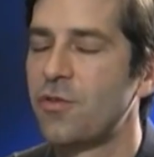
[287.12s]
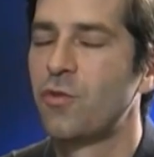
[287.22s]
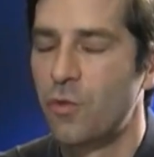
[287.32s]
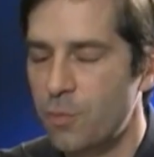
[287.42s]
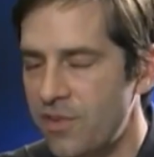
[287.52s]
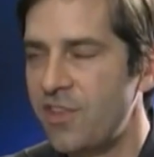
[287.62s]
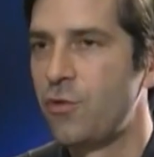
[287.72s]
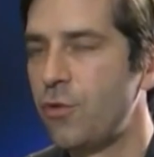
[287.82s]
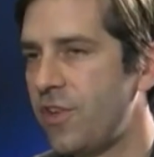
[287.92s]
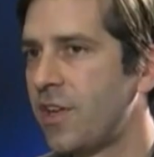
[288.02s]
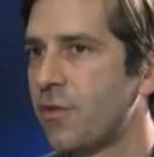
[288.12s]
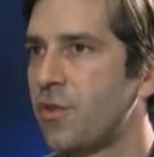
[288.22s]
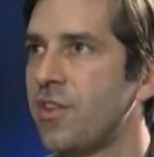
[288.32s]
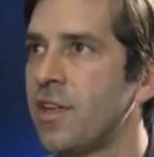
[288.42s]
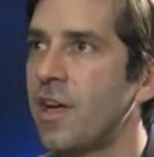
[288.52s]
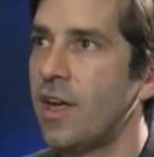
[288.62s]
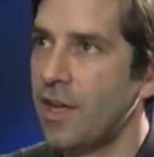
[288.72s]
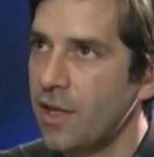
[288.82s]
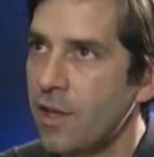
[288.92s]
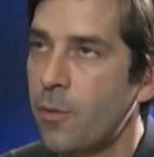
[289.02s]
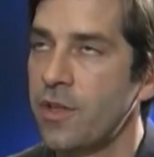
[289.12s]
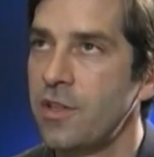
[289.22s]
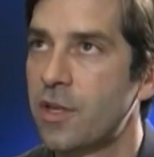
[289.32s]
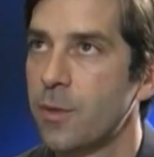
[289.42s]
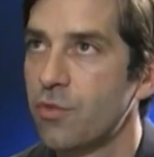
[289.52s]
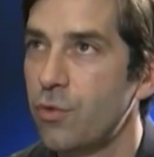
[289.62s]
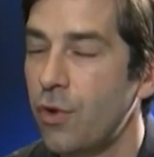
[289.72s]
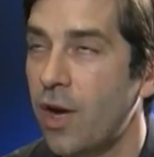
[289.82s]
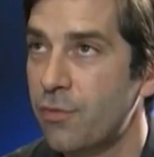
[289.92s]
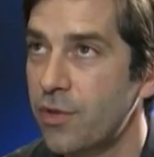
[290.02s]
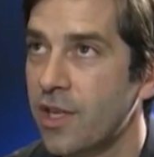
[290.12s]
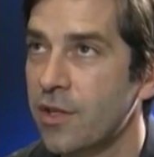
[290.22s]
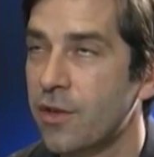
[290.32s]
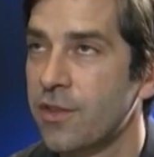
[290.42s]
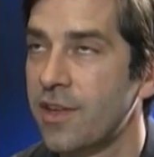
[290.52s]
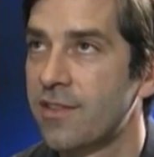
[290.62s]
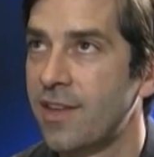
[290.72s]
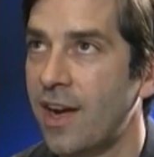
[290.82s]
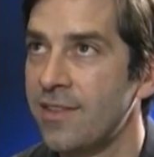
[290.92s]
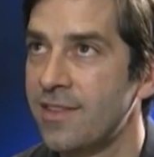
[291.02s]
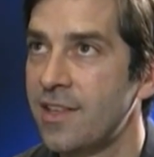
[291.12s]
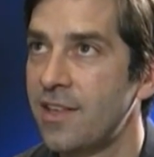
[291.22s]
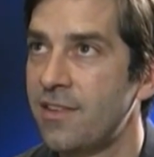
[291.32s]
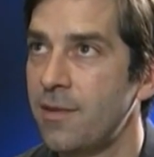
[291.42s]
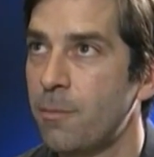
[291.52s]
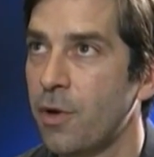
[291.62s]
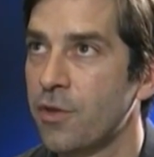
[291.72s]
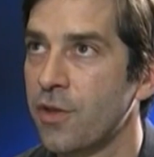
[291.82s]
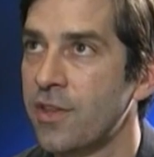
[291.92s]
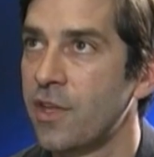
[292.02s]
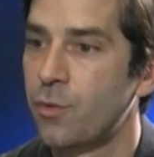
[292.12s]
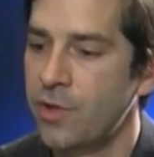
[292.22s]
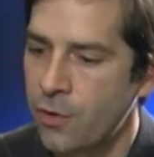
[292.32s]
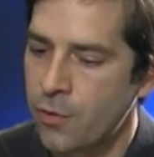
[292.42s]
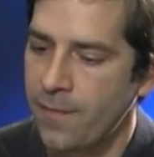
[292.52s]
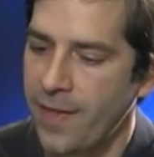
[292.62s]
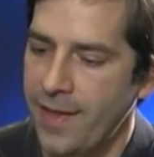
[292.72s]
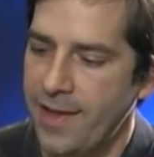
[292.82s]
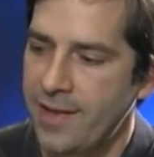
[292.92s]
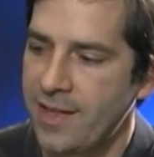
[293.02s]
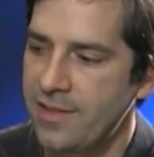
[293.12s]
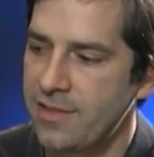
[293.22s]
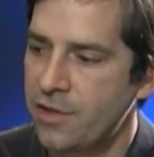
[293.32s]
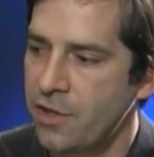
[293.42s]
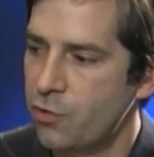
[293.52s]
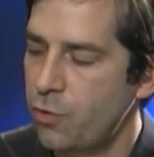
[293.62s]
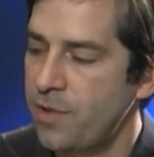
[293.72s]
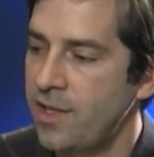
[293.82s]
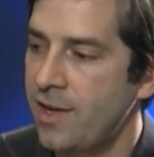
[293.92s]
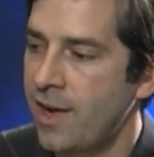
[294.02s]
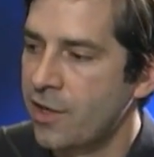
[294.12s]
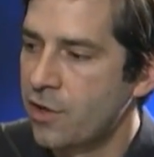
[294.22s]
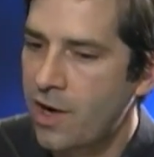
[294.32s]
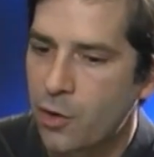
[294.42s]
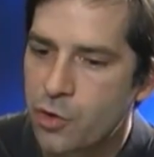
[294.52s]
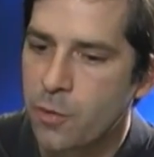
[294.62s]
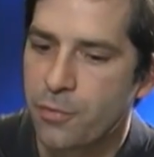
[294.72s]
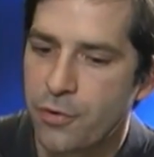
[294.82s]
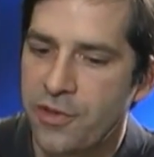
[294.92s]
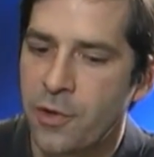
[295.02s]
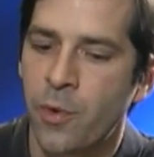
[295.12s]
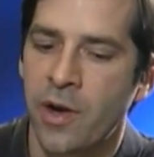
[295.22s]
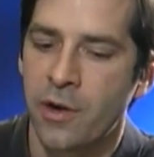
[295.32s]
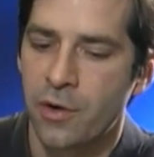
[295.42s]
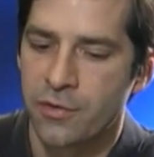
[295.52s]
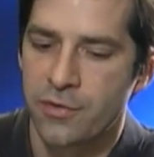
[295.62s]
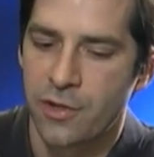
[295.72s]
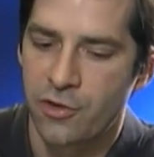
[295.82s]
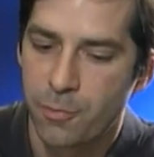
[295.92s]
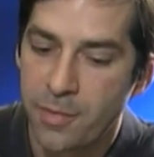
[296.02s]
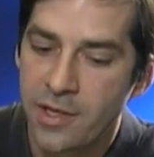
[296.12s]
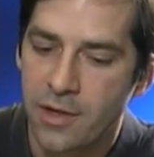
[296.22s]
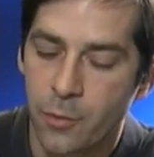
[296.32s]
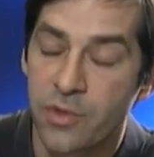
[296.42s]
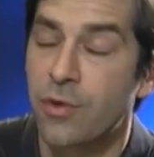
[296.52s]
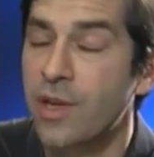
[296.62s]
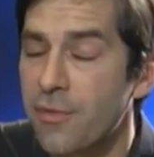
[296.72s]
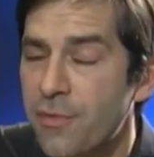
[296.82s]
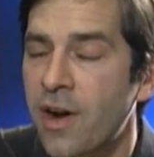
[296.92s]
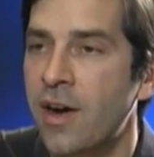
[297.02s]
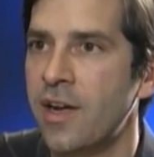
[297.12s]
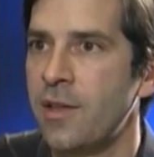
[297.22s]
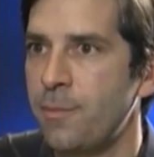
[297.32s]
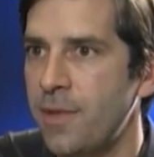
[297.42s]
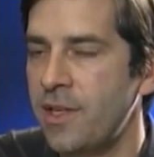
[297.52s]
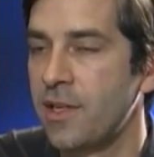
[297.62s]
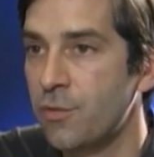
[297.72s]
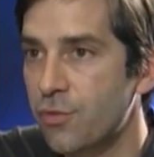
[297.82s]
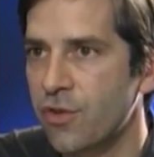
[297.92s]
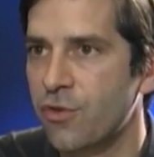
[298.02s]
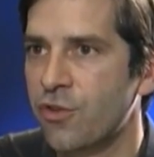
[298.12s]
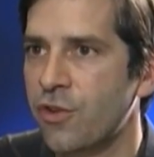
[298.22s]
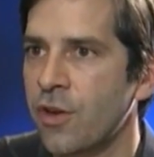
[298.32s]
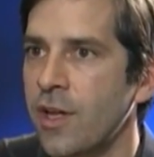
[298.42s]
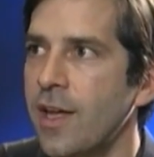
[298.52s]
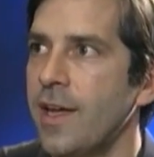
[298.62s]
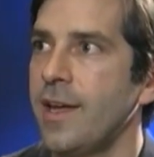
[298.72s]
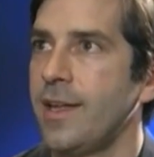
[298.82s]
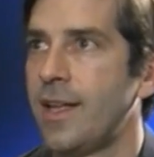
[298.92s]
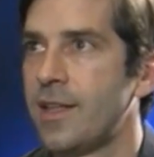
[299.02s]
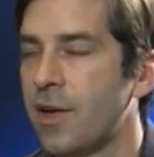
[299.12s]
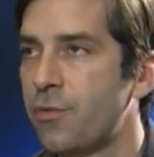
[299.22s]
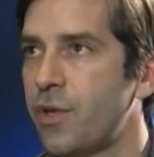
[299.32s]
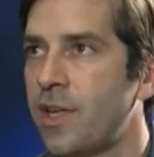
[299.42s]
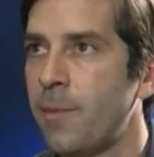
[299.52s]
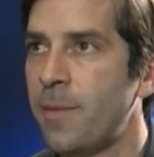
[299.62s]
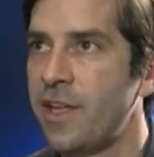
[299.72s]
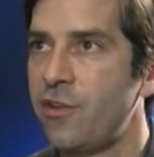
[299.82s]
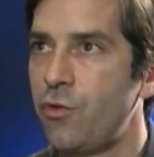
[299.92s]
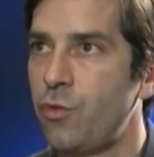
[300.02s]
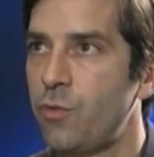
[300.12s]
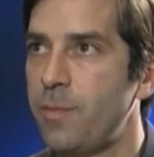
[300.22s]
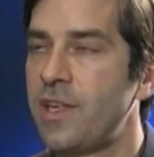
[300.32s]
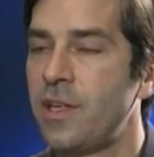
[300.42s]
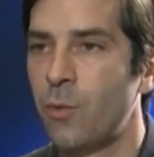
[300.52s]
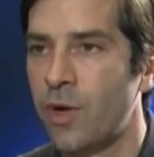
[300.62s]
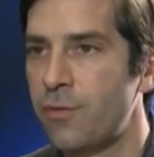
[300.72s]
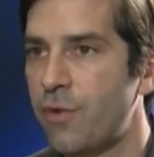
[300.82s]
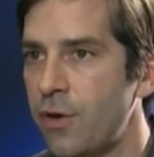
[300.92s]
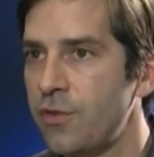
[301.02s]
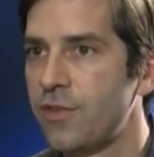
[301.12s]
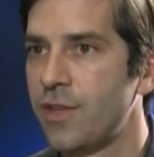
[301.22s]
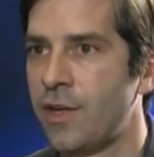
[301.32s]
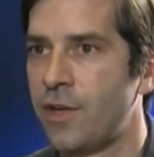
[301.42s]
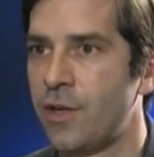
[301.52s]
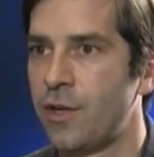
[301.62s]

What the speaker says: not substituting everything. Now, when it comes to the African context, I think it's important that we know that it's going to be like cloud computing where or such big with the GAFA and big infrastructure. that Africa managed to speak in one voice